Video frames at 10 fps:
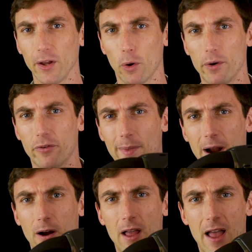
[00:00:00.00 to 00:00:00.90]
Going from
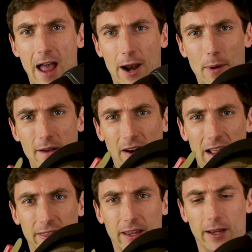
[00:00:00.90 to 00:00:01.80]
there, I don't have
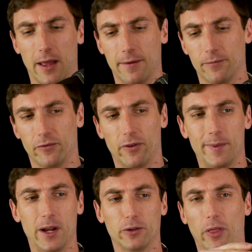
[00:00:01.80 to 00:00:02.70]
anything
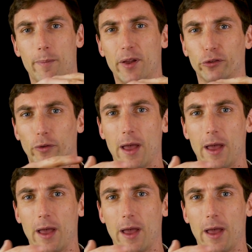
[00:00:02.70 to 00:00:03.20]
from here to the pistol.